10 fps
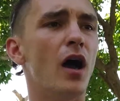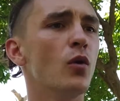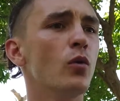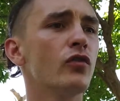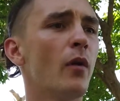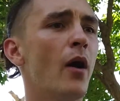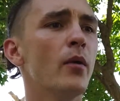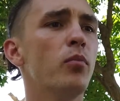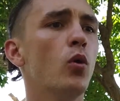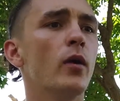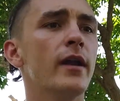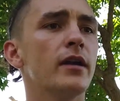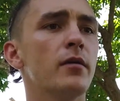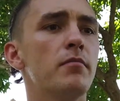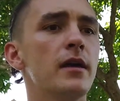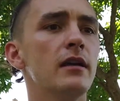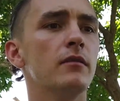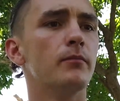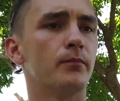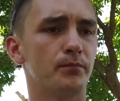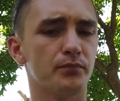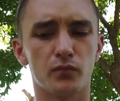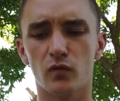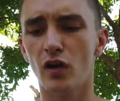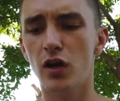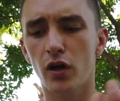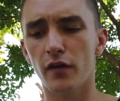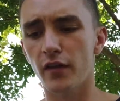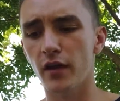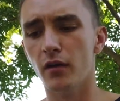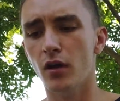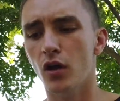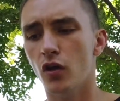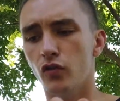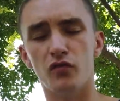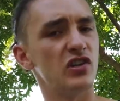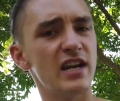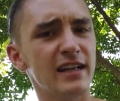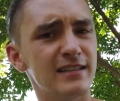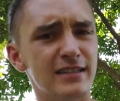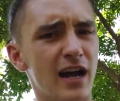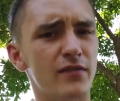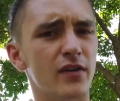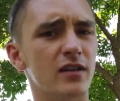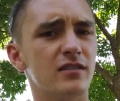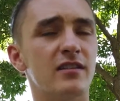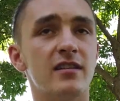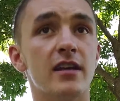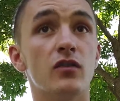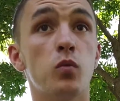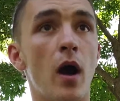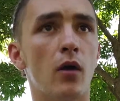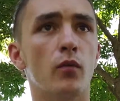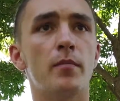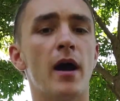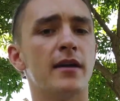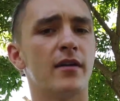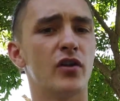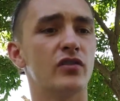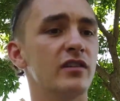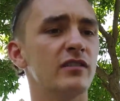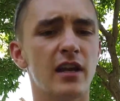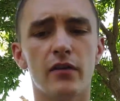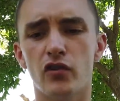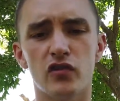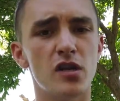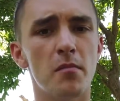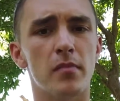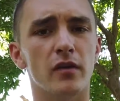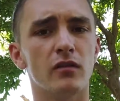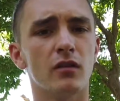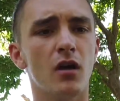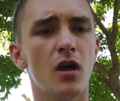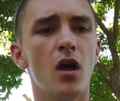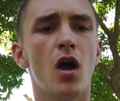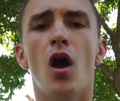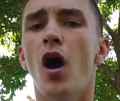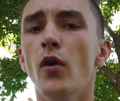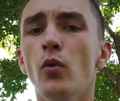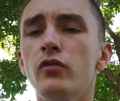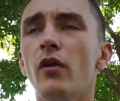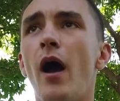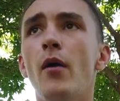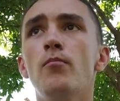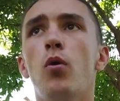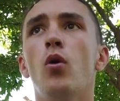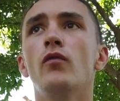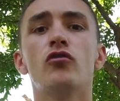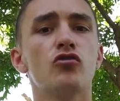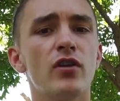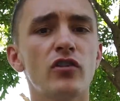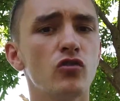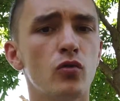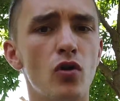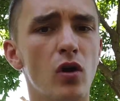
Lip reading: And also how important it can be to look at the sort of genetic diversity as well with biodiversity instead of just numbers. And also how important the traditional